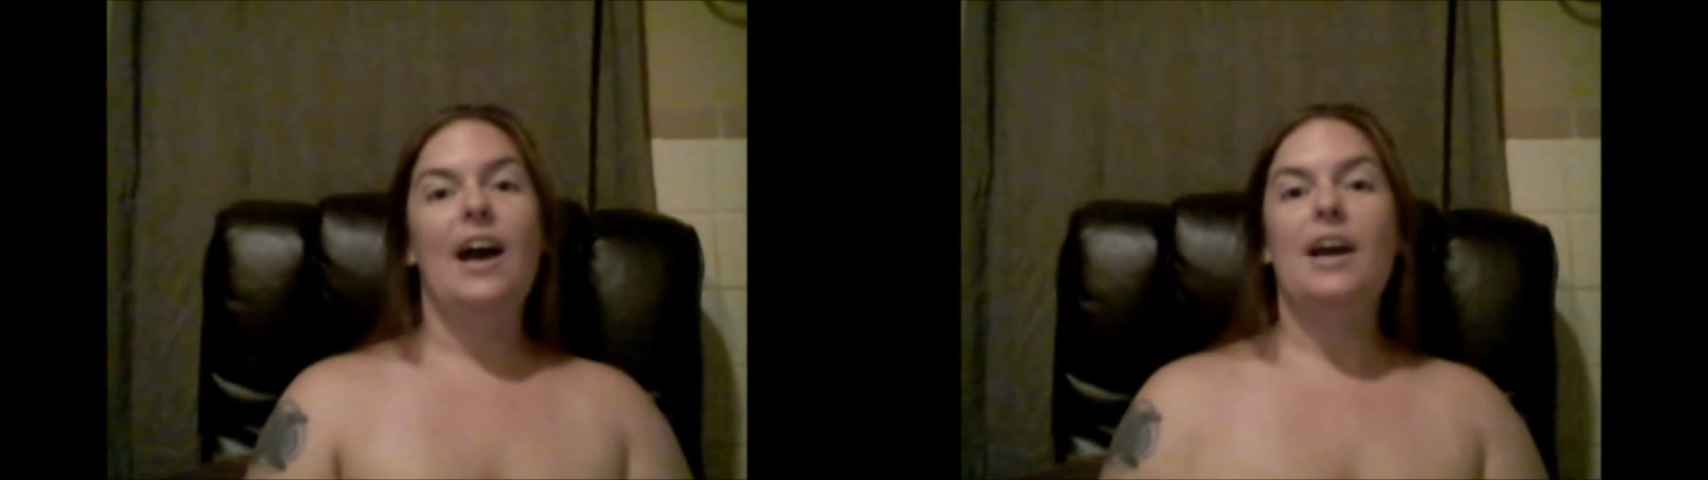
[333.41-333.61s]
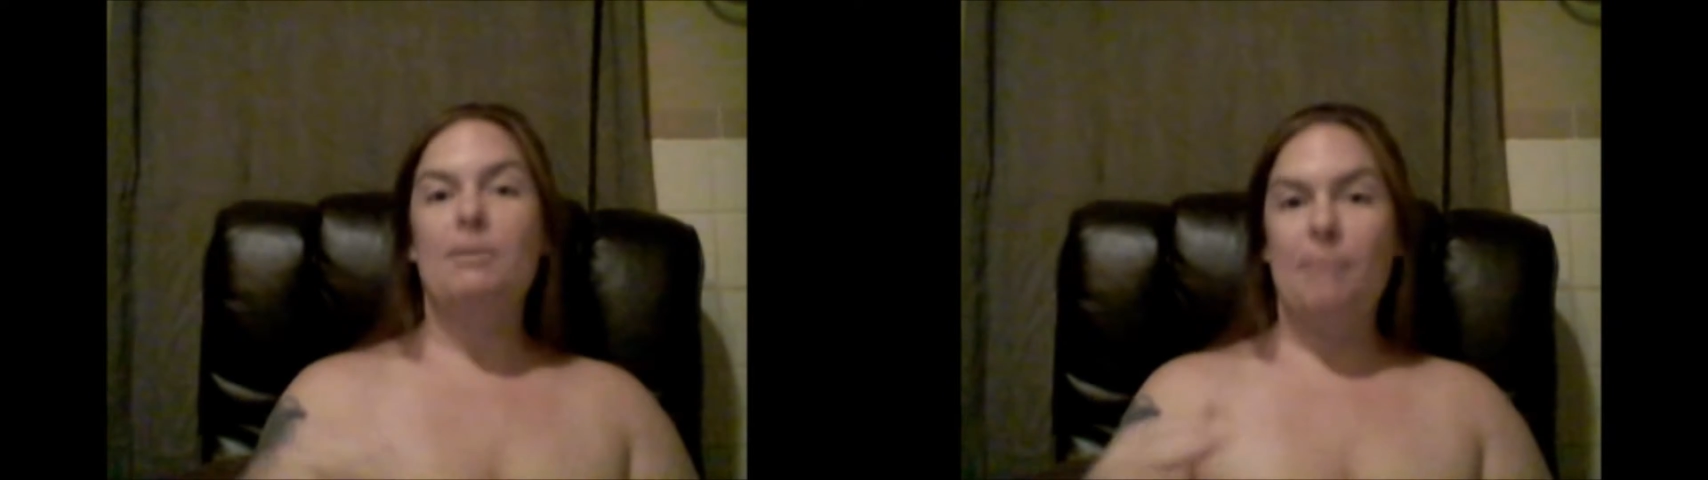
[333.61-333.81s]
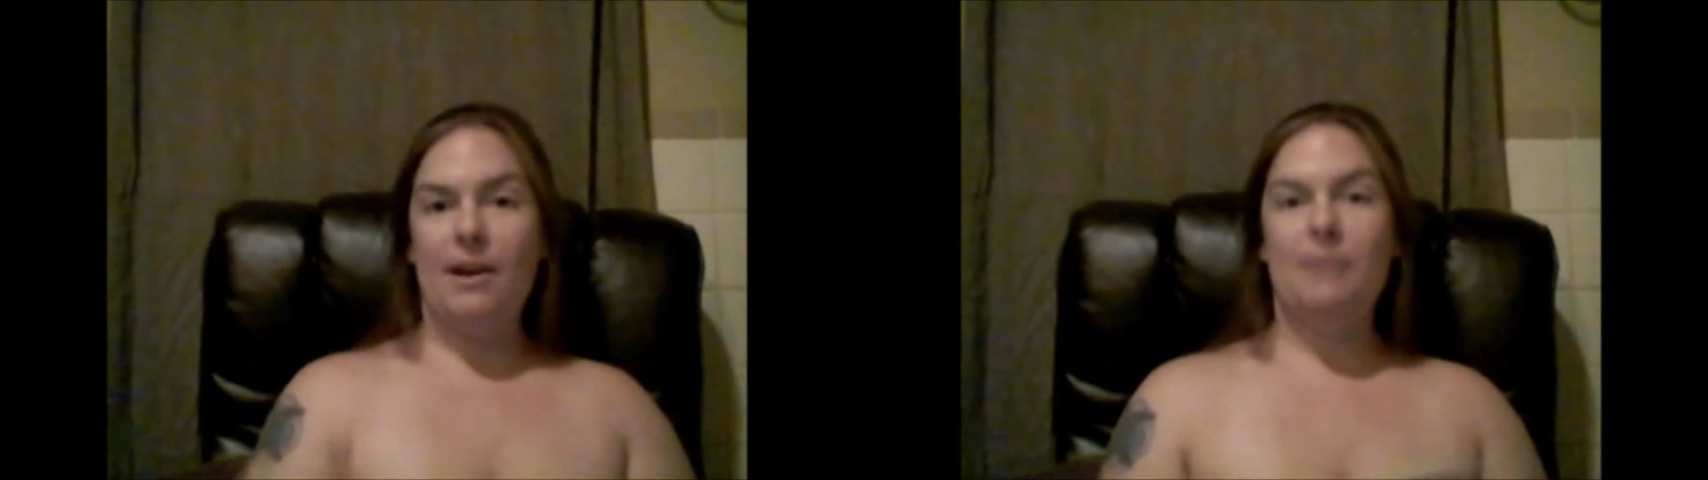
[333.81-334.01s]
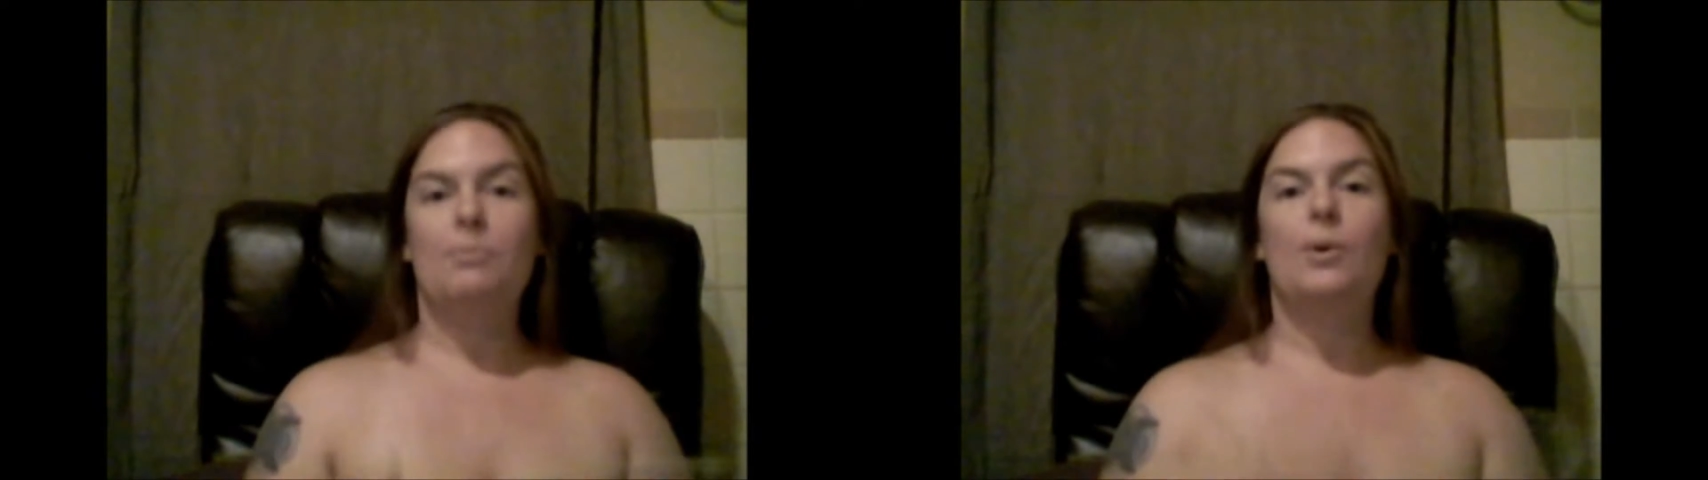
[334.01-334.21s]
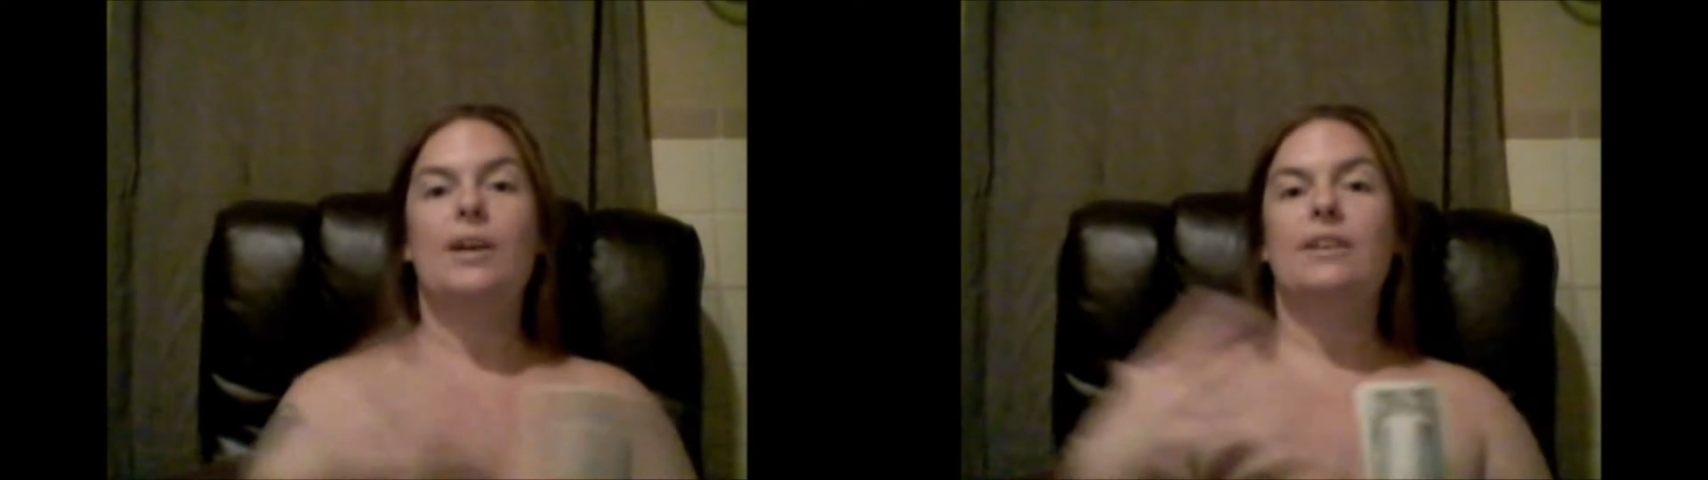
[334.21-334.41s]
I had met
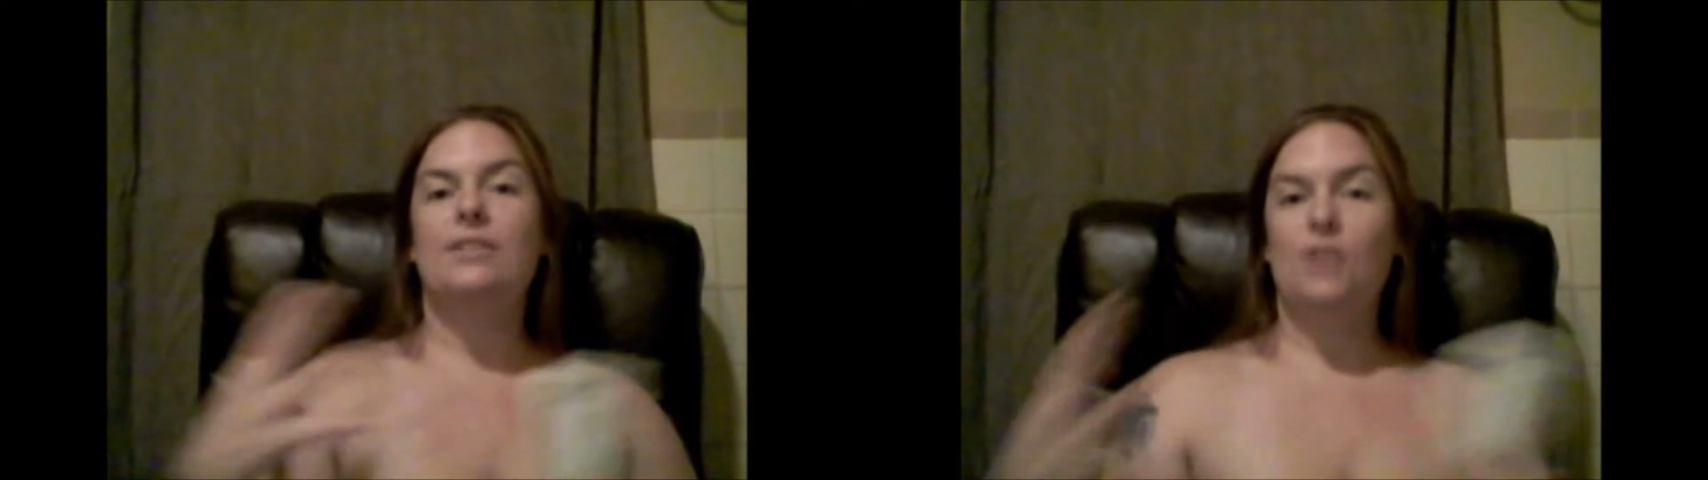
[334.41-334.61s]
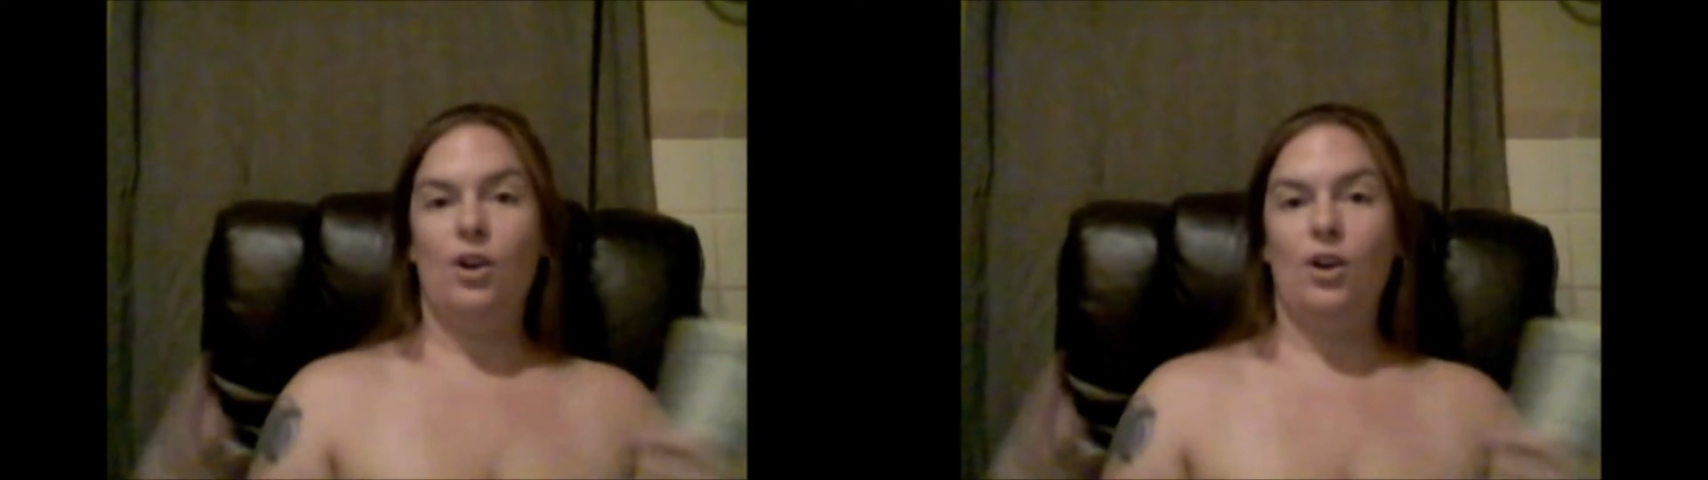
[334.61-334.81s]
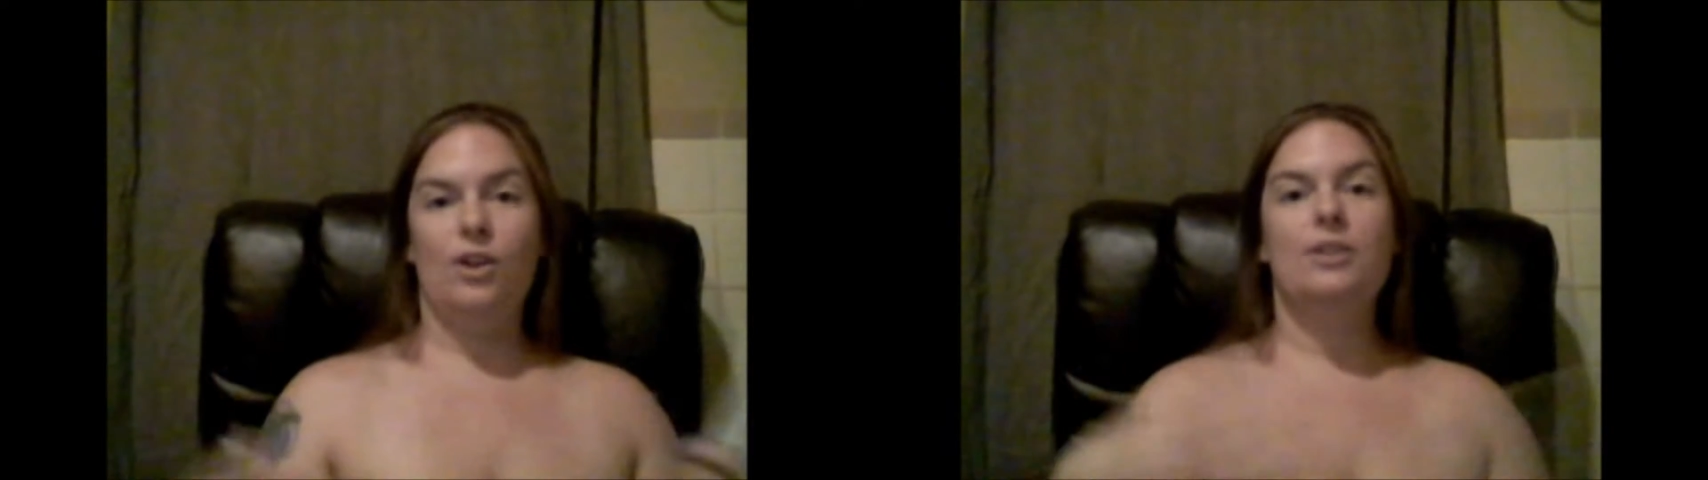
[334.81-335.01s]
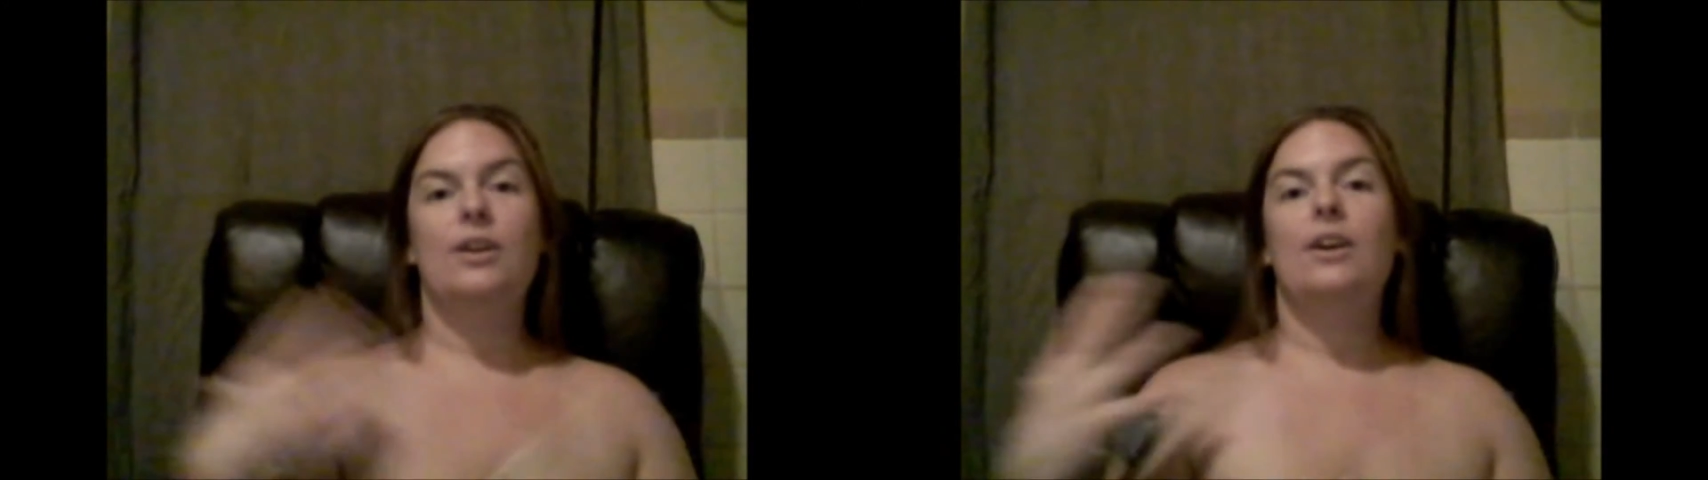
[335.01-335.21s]
him. We had talked.